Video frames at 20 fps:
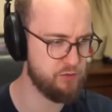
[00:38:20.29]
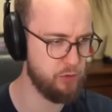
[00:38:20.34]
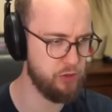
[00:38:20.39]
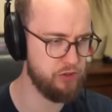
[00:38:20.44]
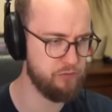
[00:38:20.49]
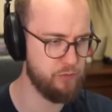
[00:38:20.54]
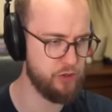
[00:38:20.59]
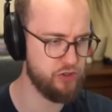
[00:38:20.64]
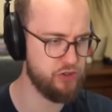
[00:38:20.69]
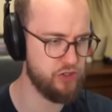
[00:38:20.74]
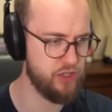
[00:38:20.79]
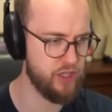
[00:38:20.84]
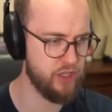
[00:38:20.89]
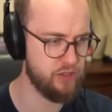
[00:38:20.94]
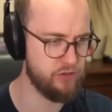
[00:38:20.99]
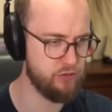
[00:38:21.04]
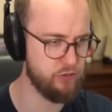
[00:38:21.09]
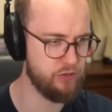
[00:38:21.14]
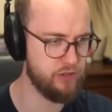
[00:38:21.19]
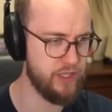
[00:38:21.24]
once you
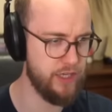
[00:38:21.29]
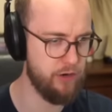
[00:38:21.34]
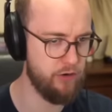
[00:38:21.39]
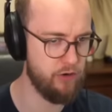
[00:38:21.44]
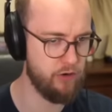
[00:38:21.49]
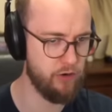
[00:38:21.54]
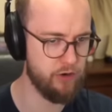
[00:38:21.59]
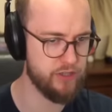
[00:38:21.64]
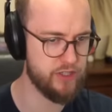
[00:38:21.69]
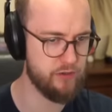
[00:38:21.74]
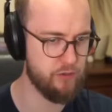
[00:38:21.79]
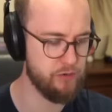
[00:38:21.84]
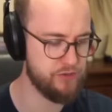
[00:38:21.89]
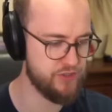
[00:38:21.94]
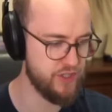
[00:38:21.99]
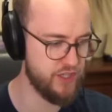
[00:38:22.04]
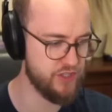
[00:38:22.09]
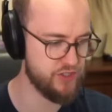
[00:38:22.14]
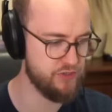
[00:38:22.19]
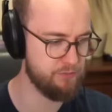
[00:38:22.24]
get good gear, learn the
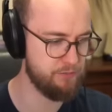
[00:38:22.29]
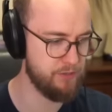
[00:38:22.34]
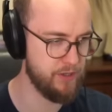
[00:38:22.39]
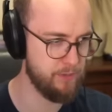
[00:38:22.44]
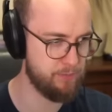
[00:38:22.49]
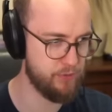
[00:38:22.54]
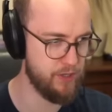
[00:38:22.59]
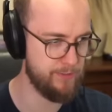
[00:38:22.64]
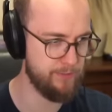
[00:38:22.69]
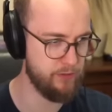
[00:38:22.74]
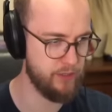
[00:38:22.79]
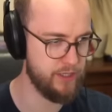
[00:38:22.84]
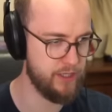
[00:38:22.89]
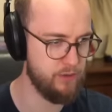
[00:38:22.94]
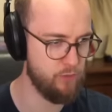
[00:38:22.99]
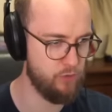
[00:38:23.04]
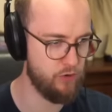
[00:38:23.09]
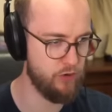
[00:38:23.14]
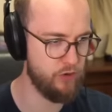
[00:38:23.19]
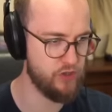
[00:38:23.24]
rotation properly,
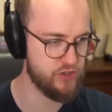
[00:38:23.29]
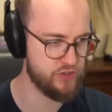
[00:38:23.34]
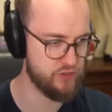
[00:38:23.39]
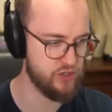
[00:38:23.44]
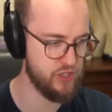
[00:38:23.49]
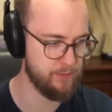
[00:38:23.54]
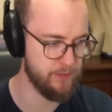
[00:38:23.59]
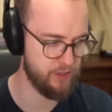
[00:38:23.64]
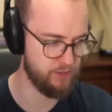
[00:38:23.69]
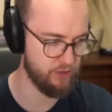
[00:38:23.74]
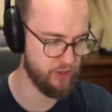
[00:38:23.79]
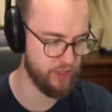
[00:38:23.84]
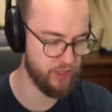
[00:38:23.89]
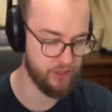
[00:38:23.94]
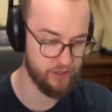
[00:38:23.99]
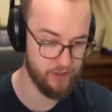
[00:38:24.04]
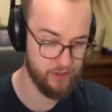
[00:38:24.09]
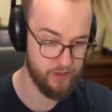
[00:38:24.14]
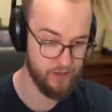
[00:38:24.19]
warriors are gonna be great.